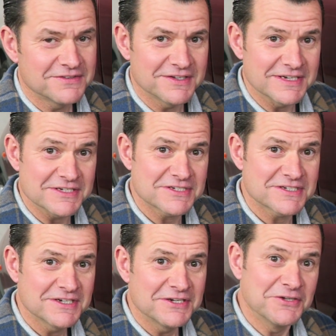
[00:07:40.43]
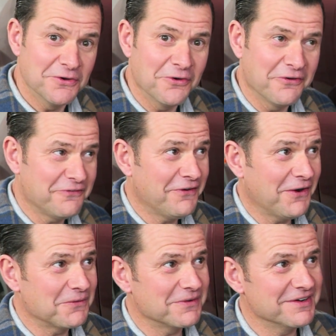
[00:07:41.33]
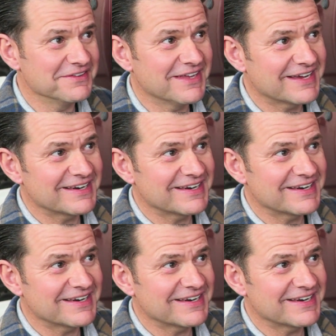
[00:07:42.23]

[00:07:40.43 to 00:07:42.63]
that it's your fault and they're